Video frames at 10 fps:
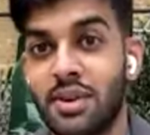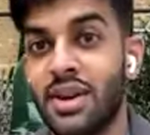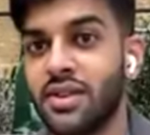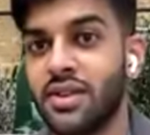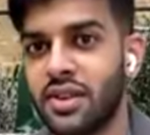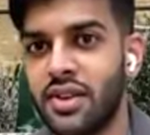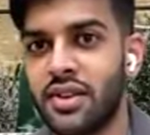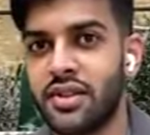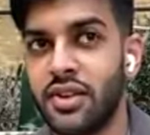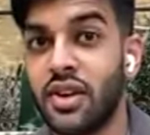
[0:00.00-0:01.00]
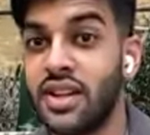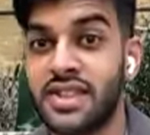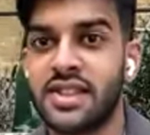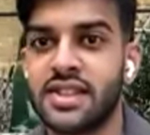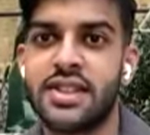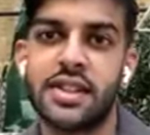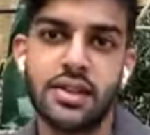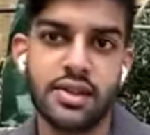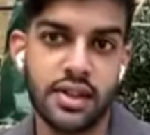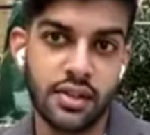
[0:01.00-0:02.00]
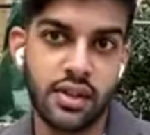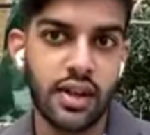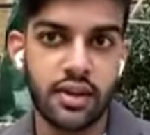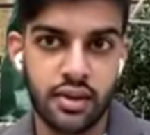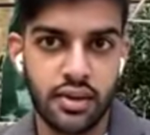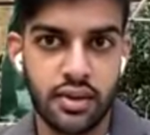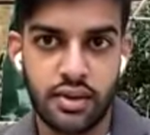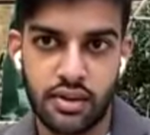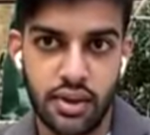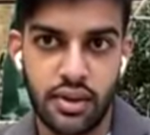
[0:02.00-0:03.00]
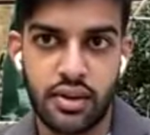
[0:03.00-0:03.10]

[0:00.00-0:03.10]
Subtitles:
about the knowledge and the skills that you gain, right?